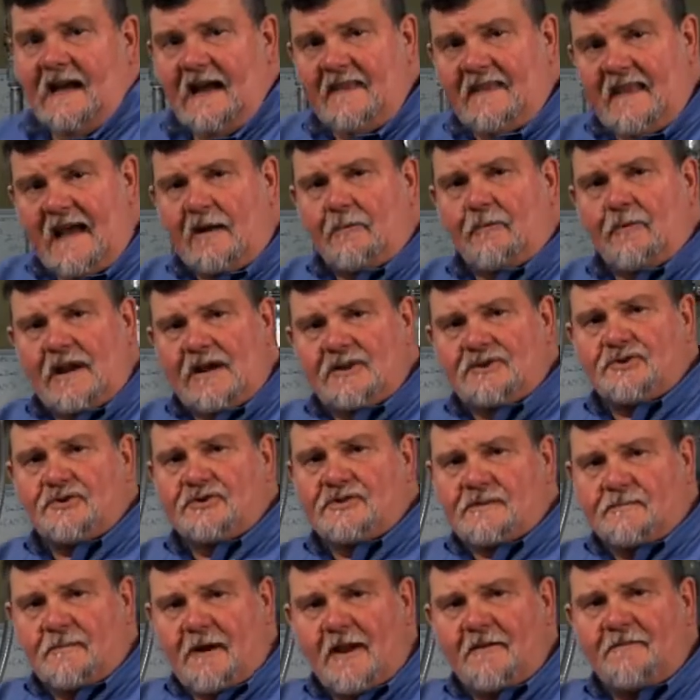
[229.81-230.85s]
And that ratio
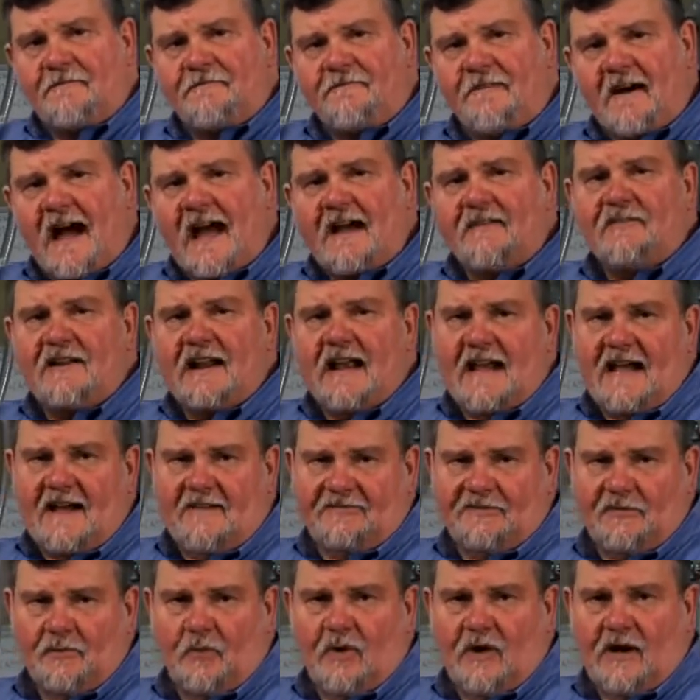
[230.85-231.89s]
is about
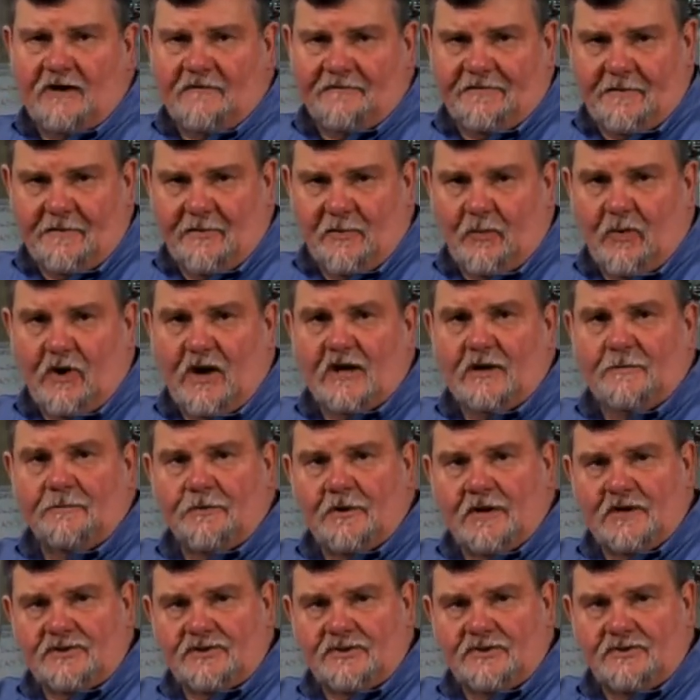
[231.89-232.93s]
5.5 to 1 from the water
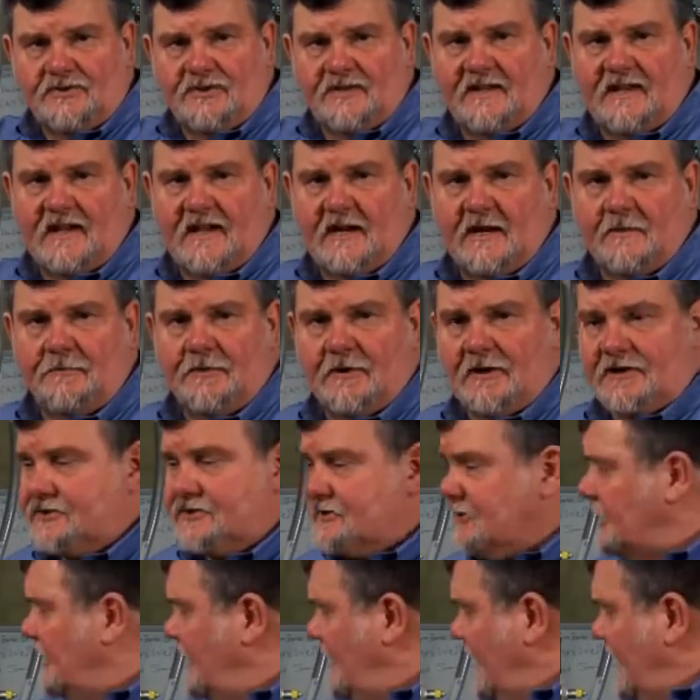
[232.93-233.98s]
pressure to the air
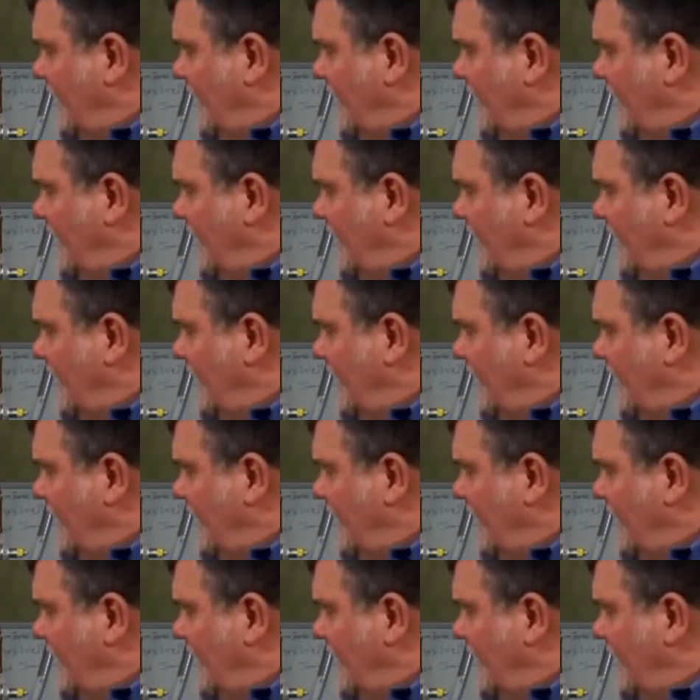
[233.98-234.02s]
pressure.